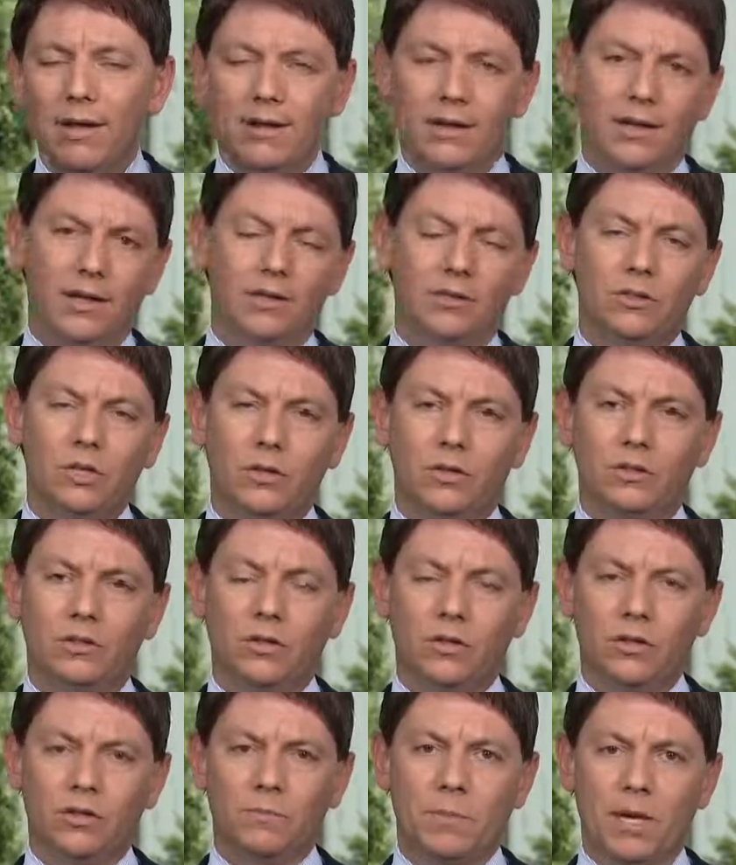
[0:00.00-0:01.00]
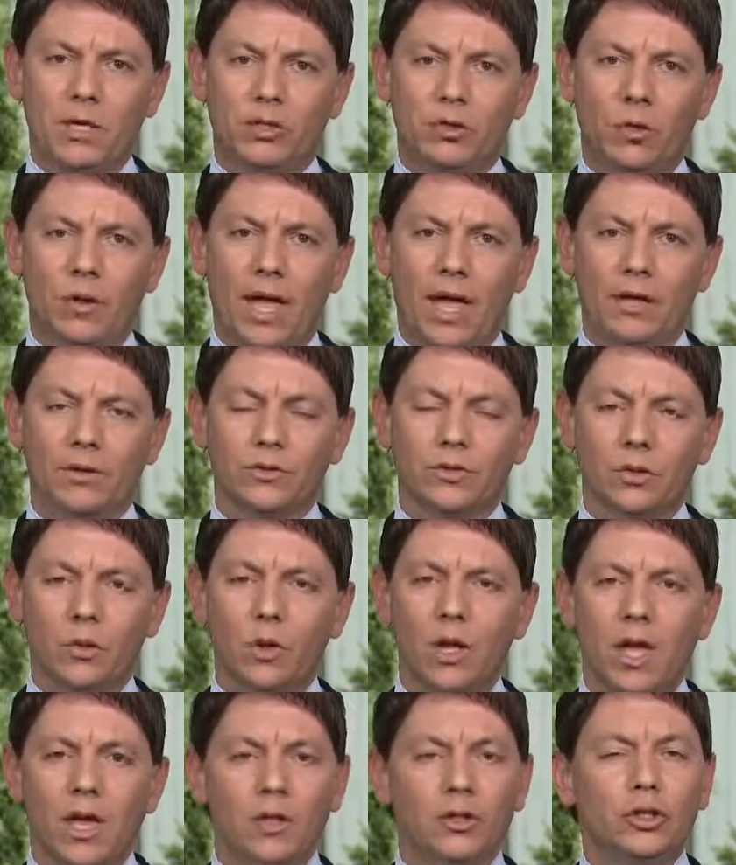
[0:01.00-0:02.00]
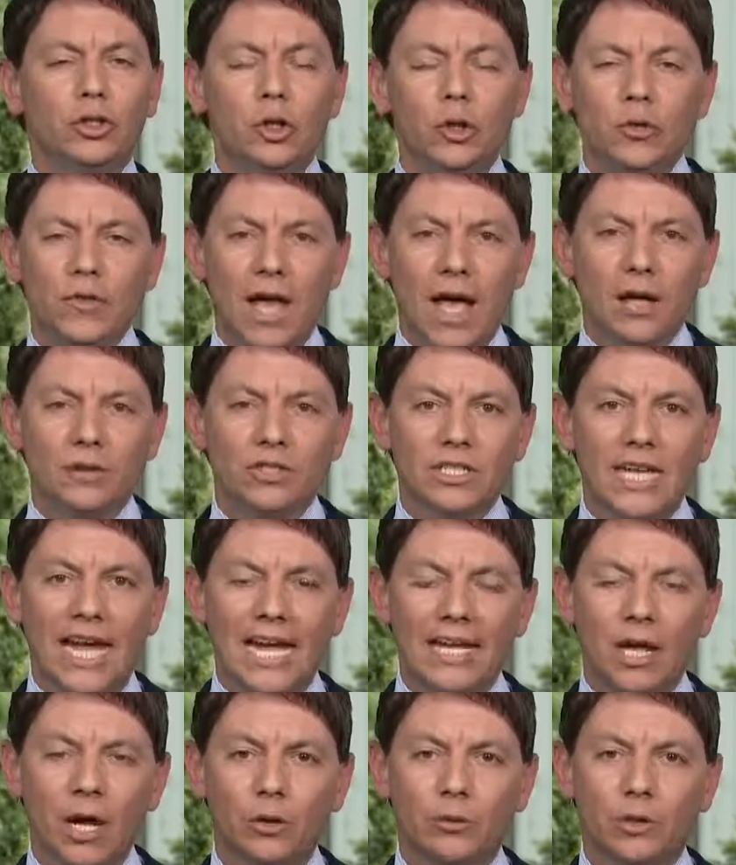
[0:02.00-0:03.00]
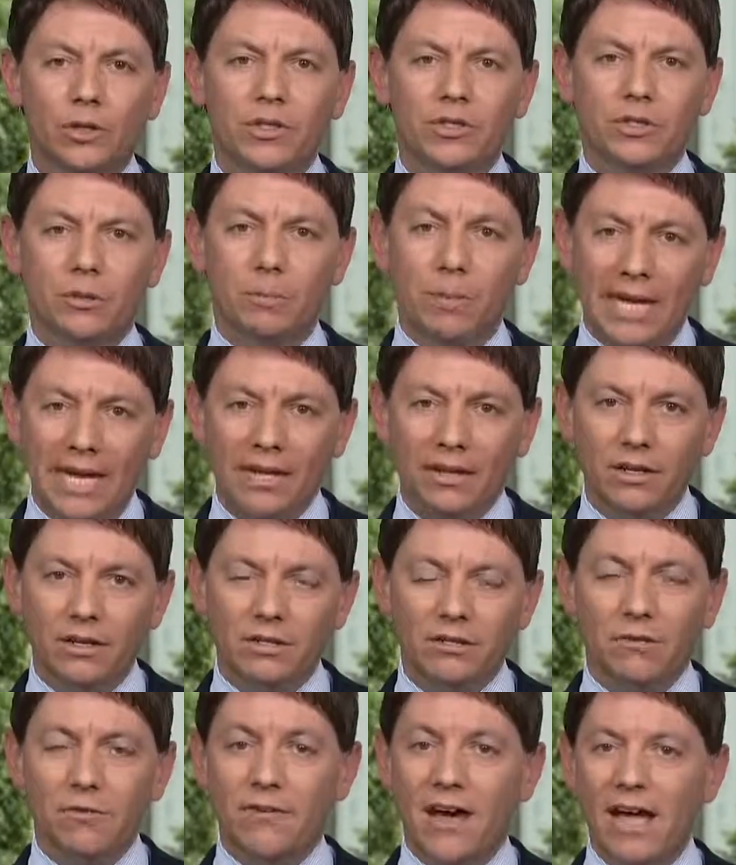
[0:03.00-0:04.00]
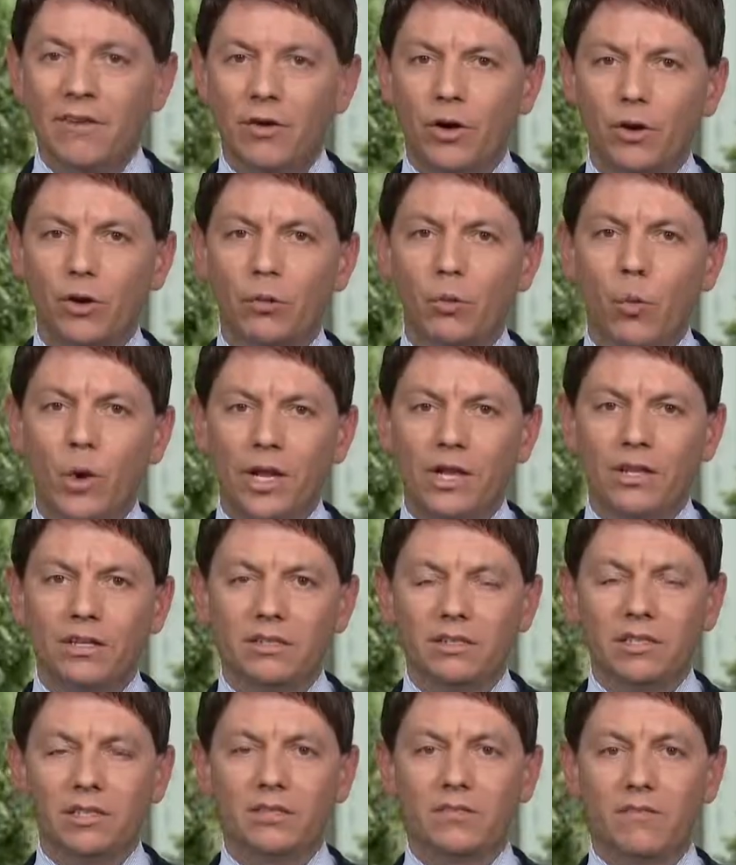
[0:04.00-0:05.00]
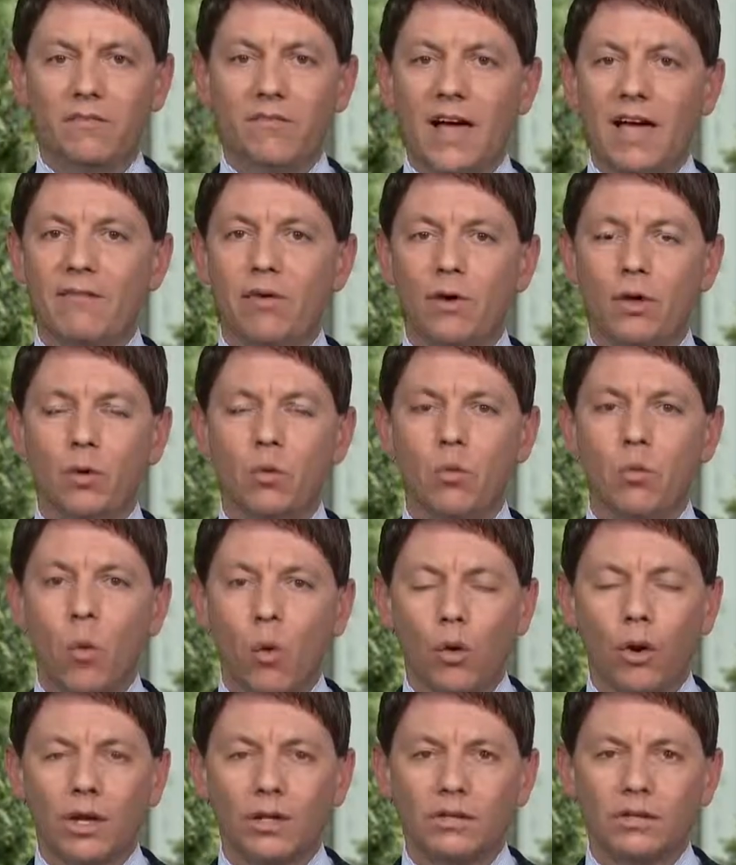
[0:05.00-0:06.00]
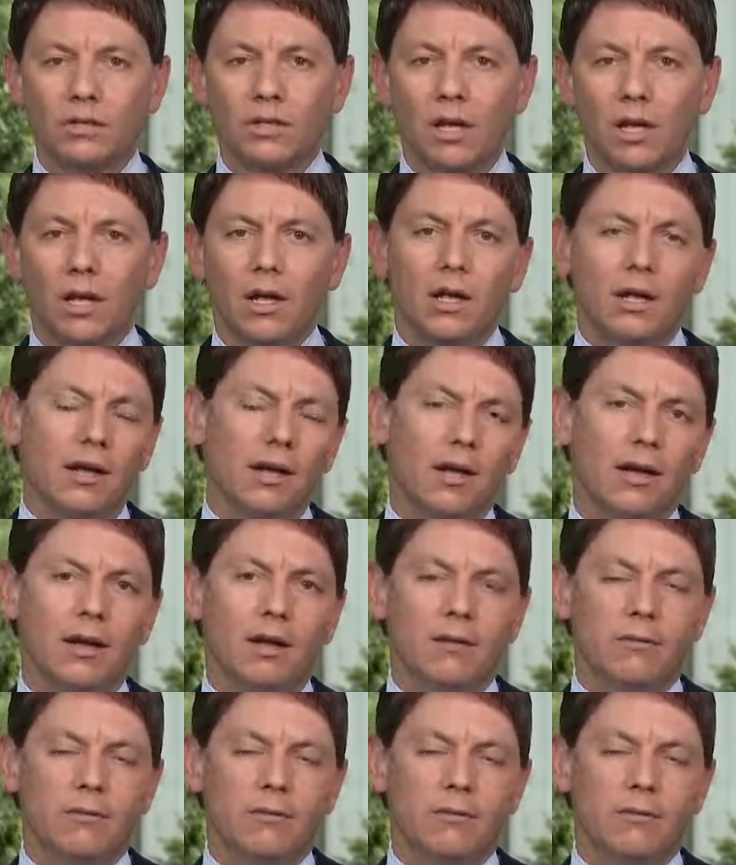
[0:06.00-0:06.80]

uh, to, to the special counsel, 2,800 subpoenas, 500 witnesses, 500 warrants, uh,